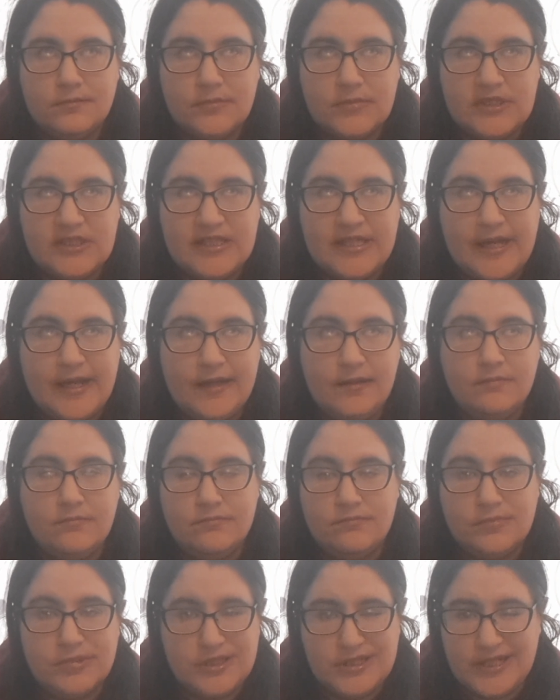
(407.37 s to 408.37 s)
Set
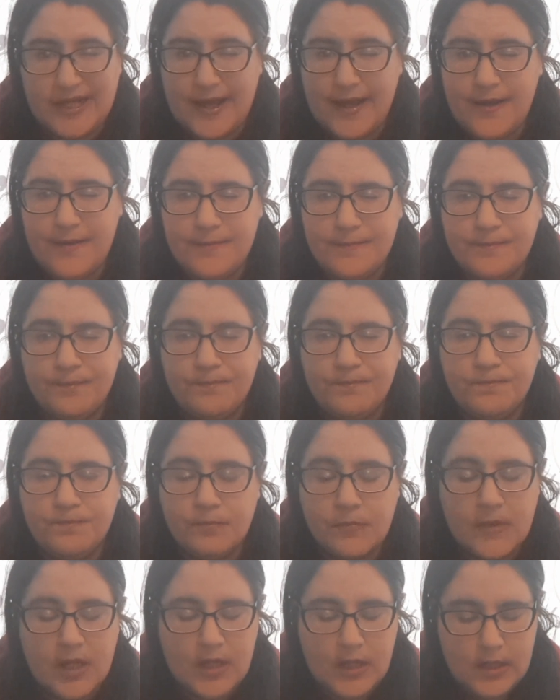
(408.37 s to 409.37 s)
set.
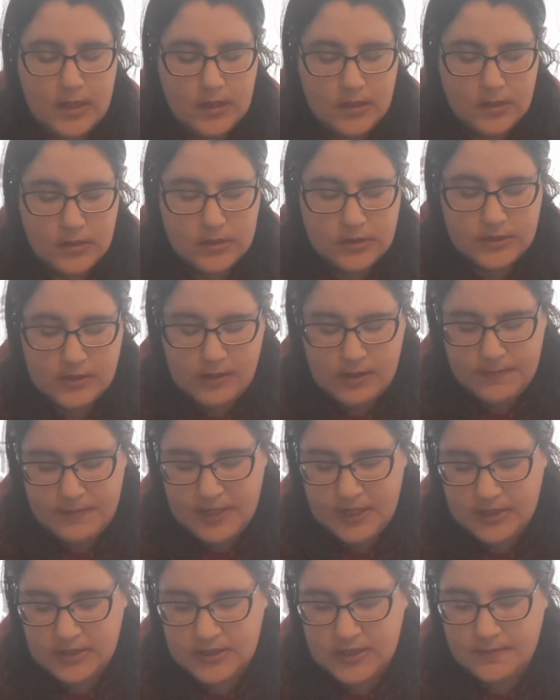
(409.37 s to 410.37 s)
So I
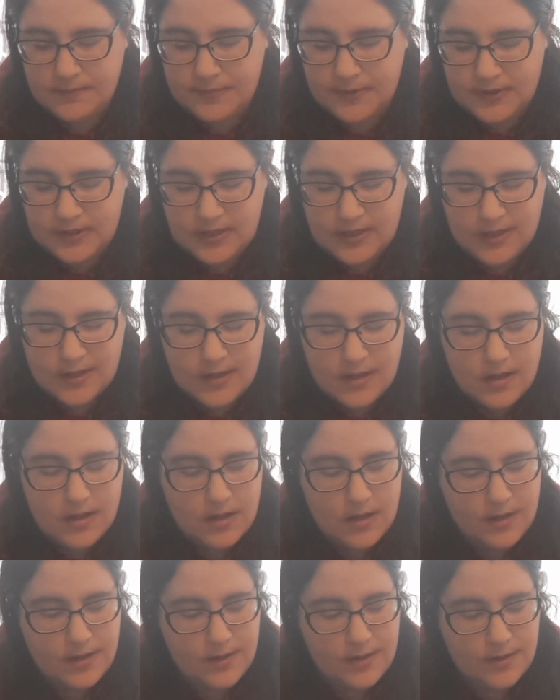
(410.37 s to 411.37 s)
picked up the
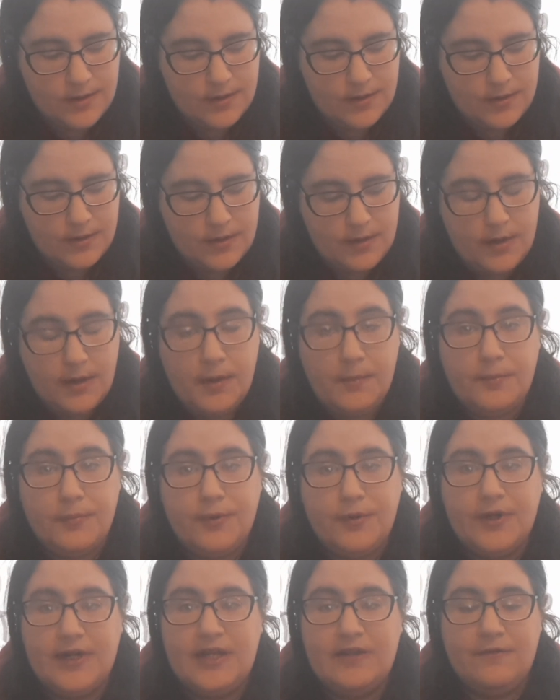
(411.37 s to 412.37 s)

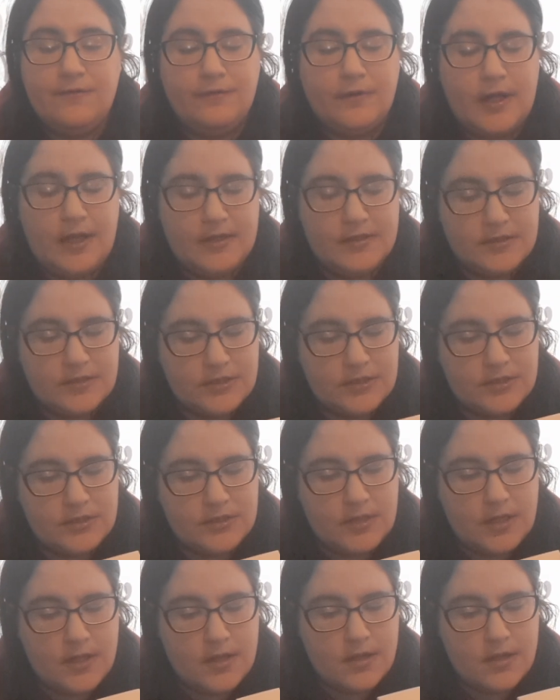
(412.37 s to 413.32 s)
Pretty Fresh